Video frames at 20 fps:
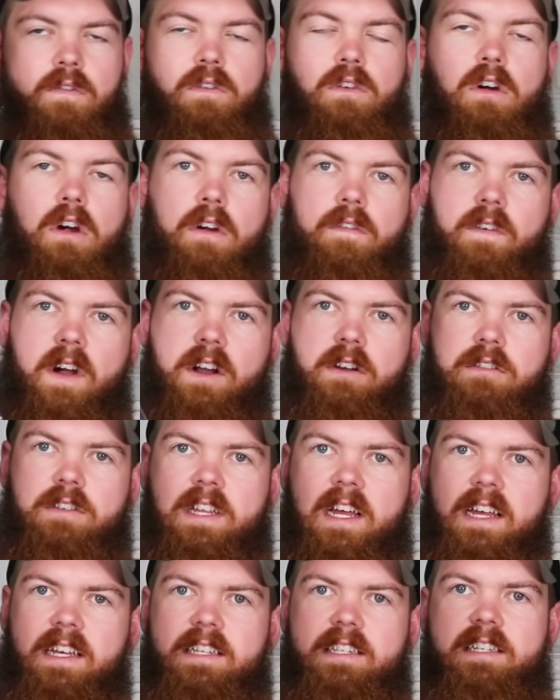for our final
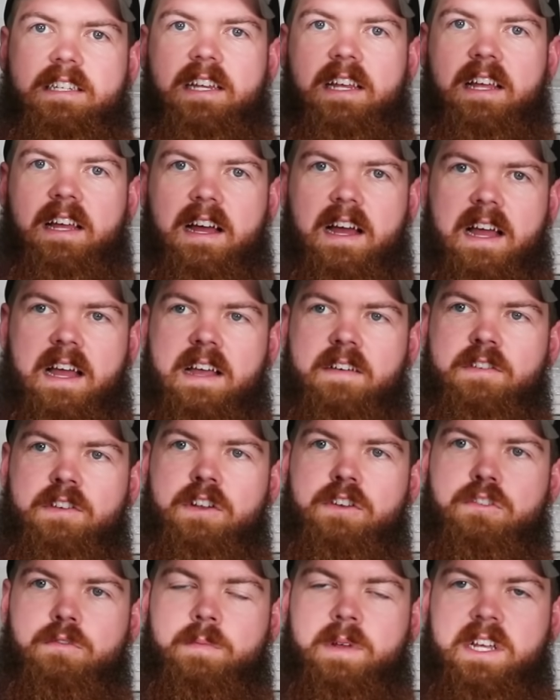test, I have
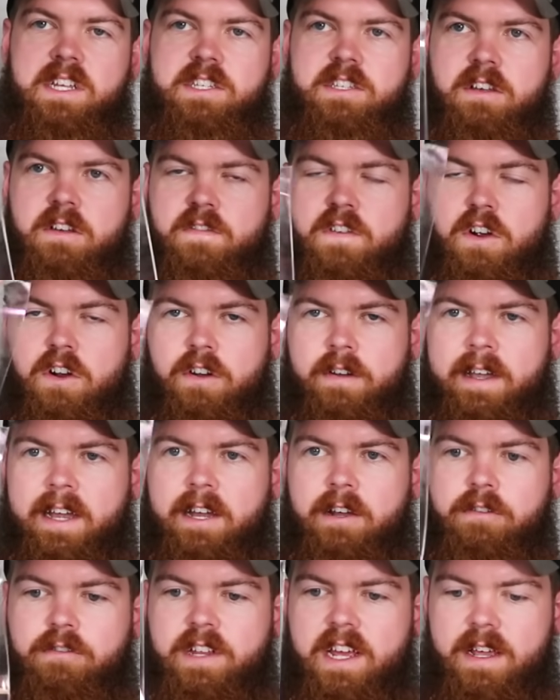another piece of our
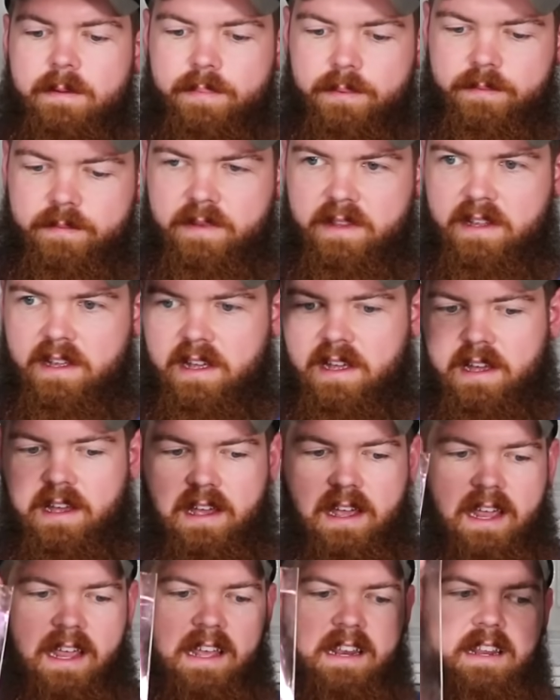Nano Tape.
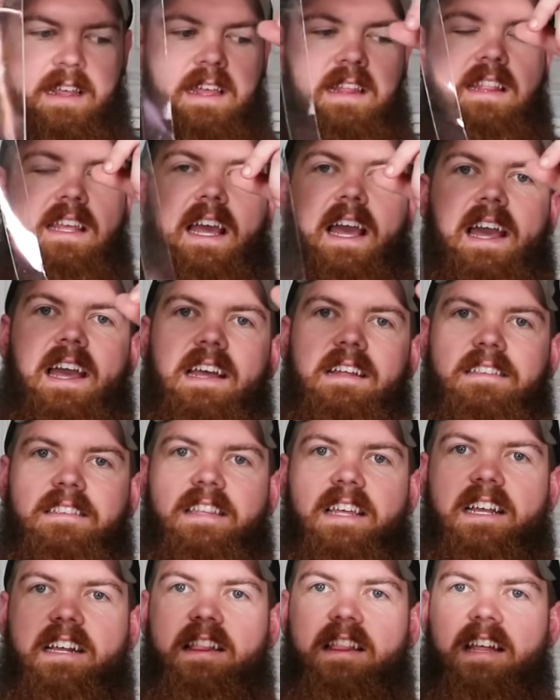And in the ads,
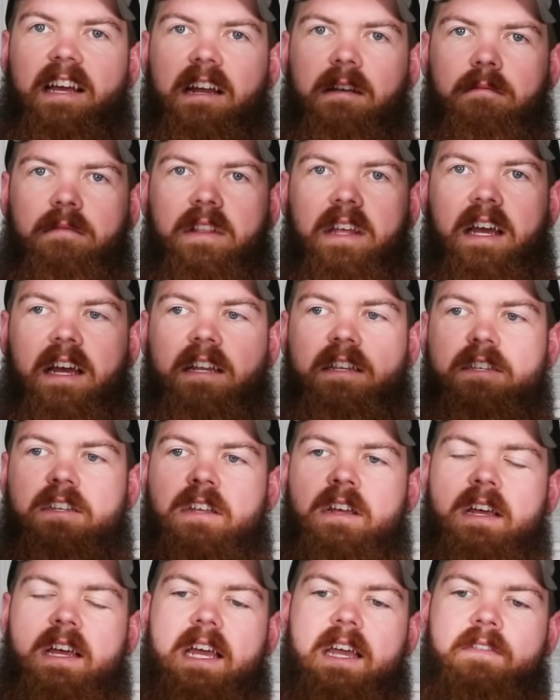they claim that
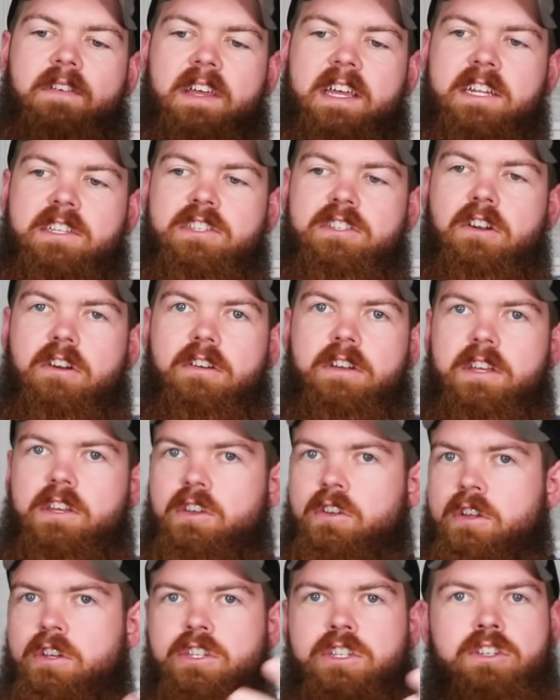if it gets dirty,
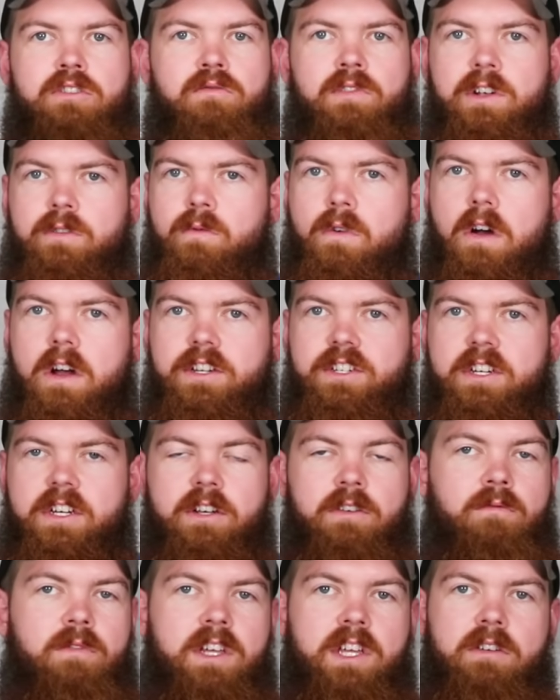you can just rewash
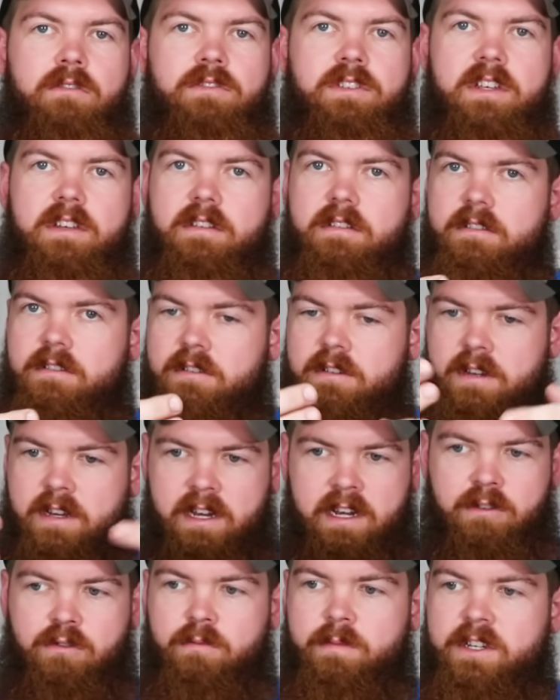it and reuse it,
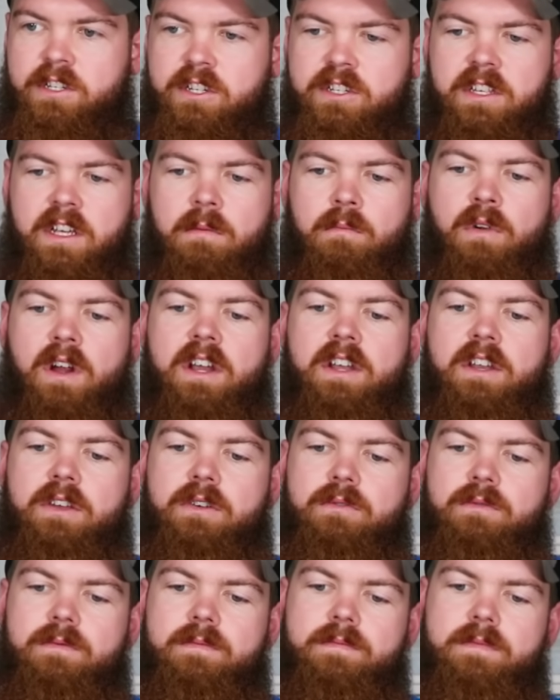and it will be just like brand
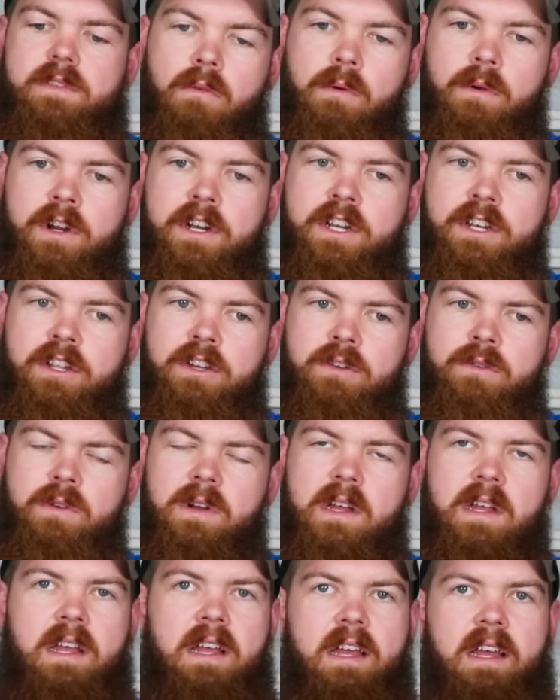new. What we're going to
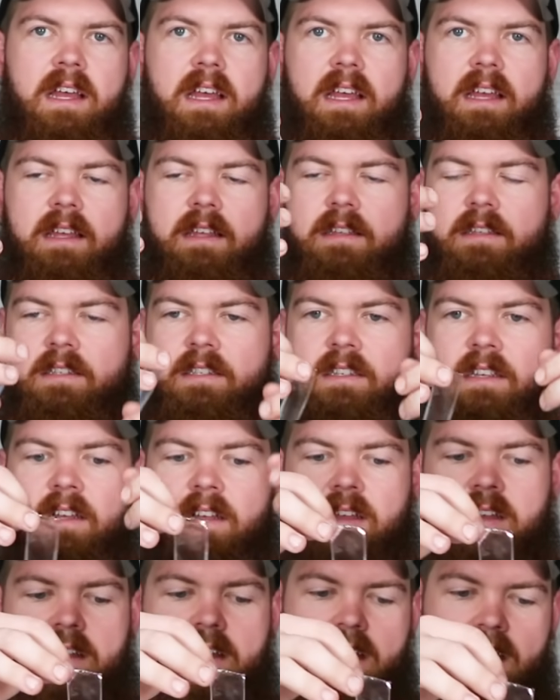do is
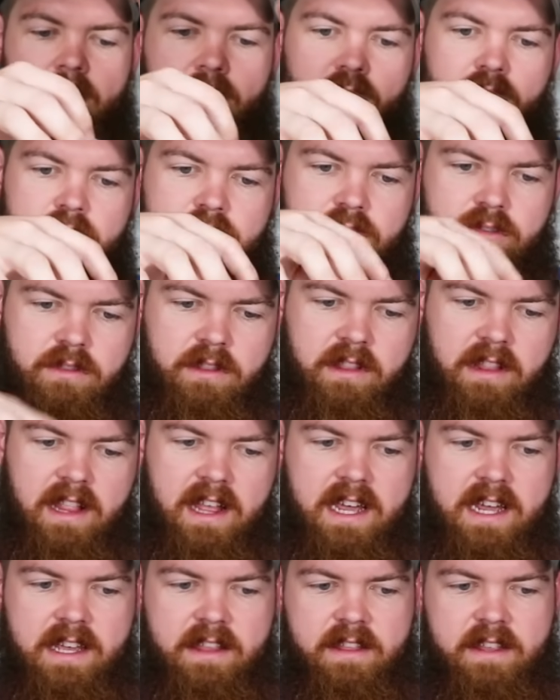I'm going to
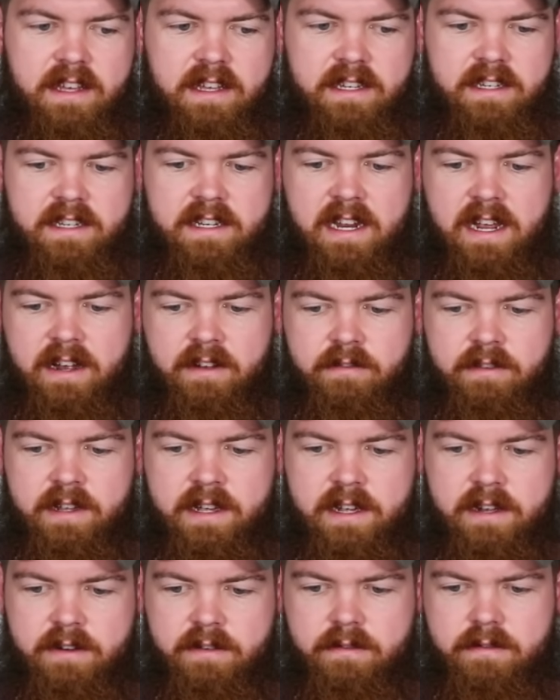lay this down
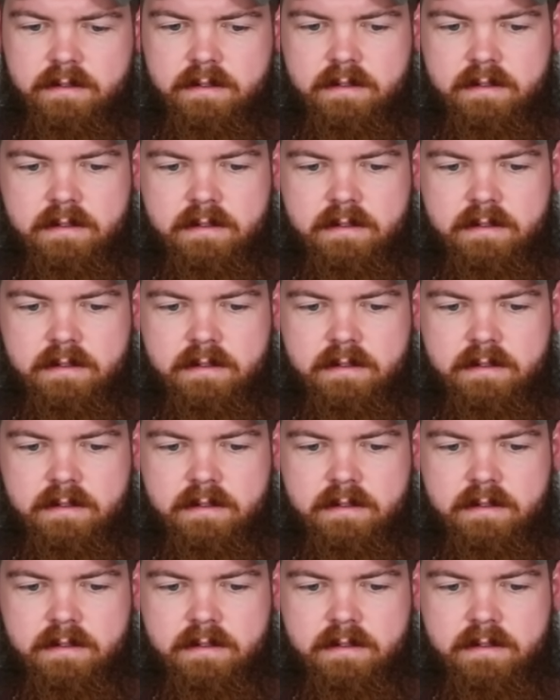here.